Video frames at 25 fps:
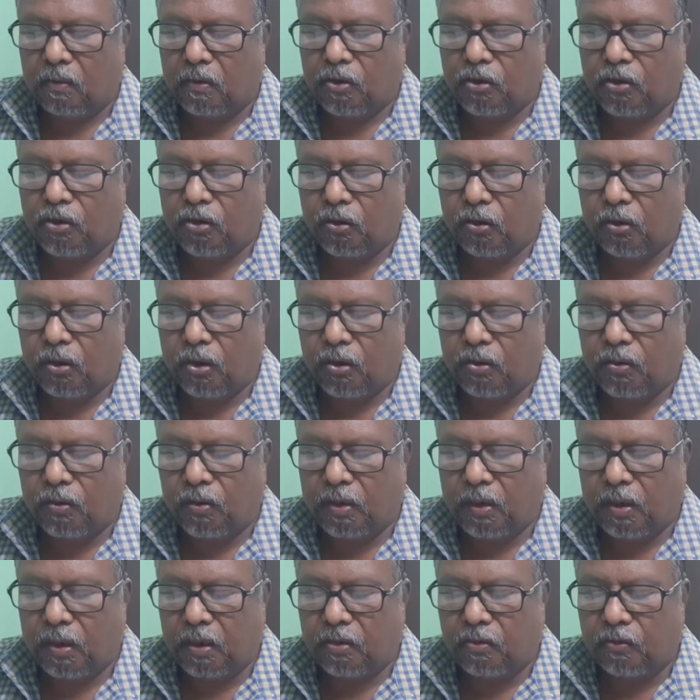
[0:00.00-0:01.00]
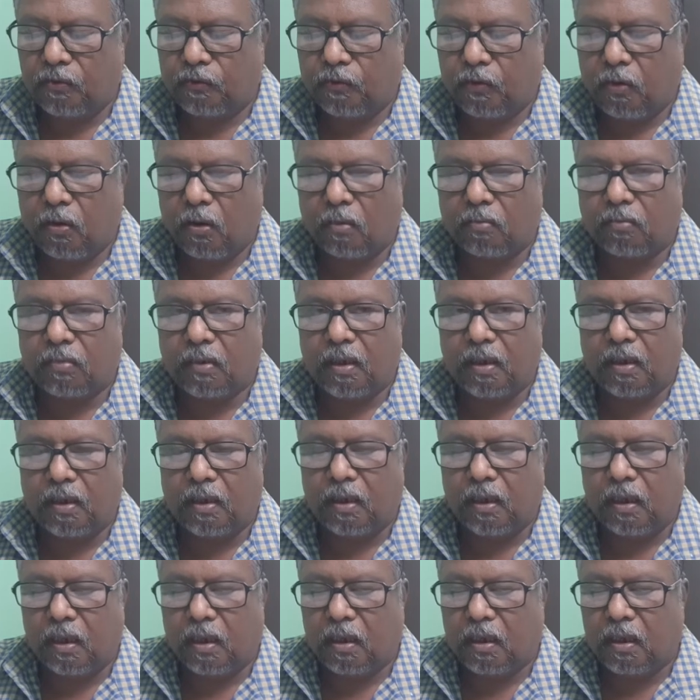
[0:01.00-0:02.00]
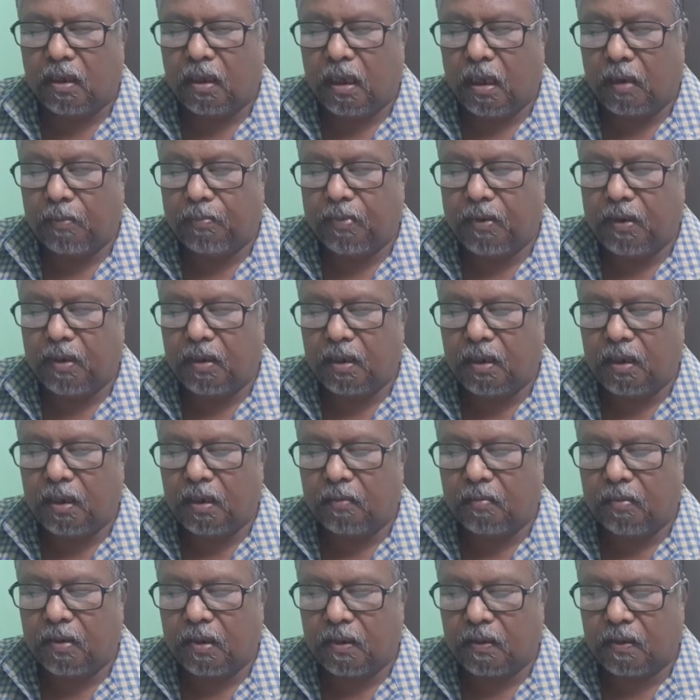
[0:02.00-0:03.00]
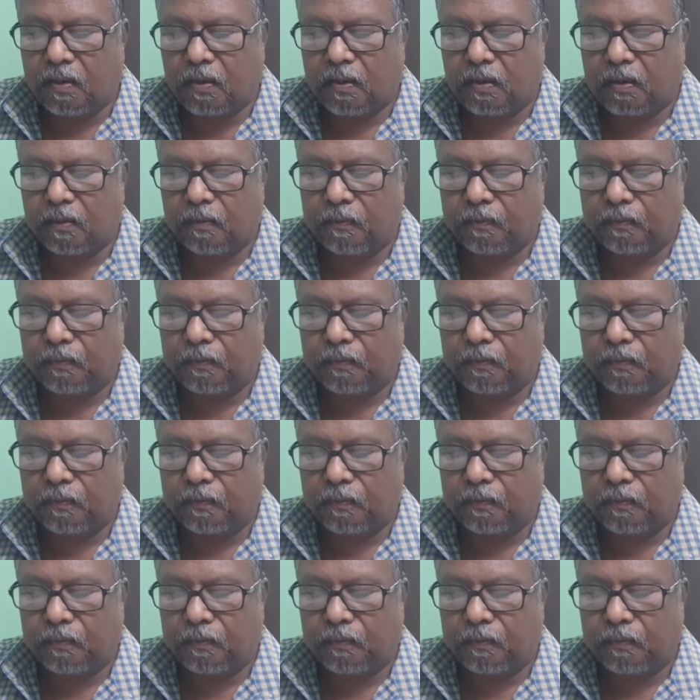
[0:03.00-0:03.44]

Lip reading: join together to form the epididymis.